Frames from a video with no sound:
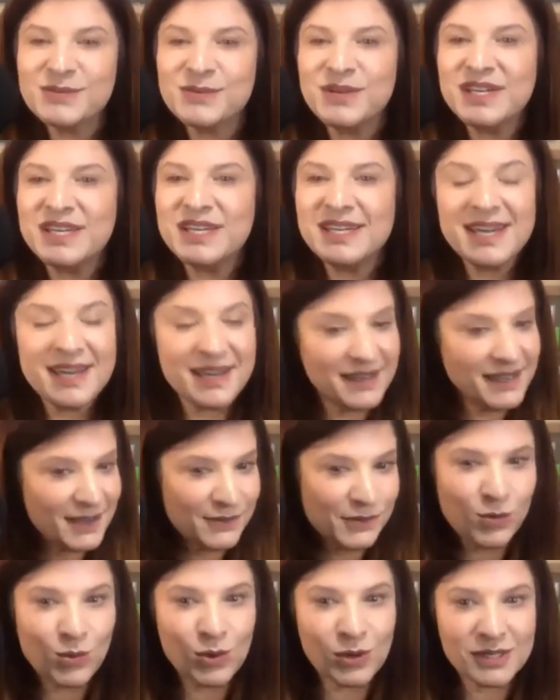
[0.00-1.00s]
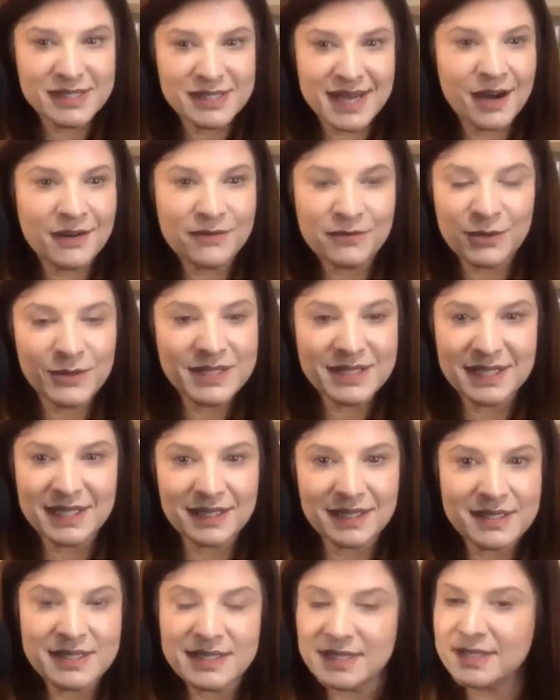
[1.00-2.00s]
we give awards out for
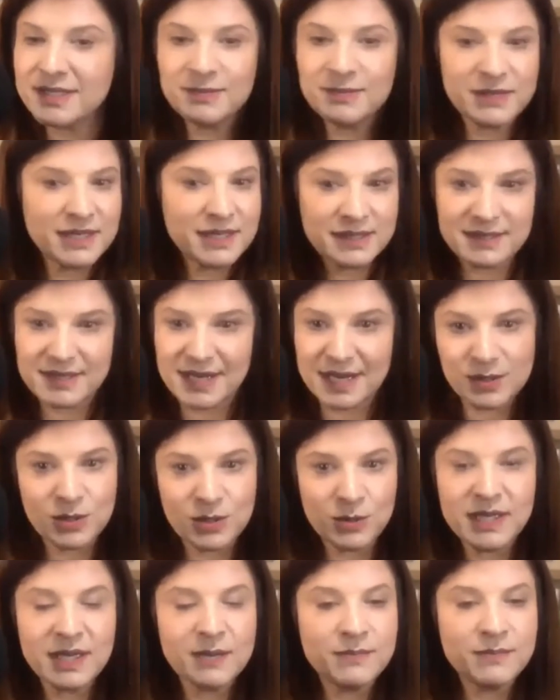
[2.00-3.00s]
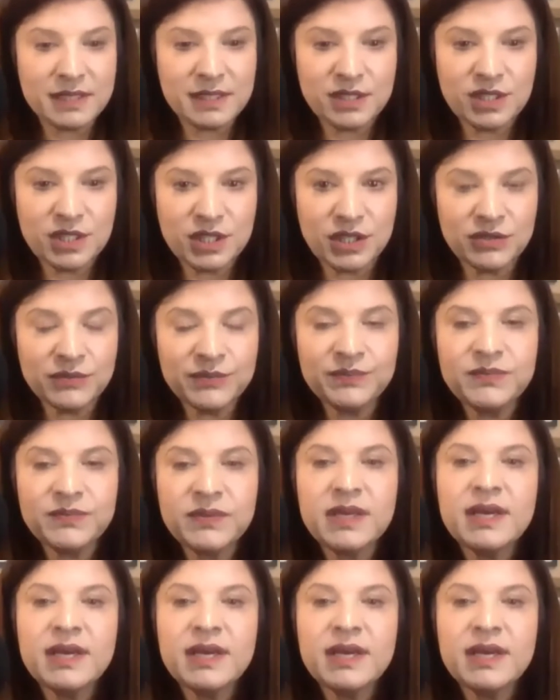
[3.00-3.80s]
ridiculousness because that's what we committed to.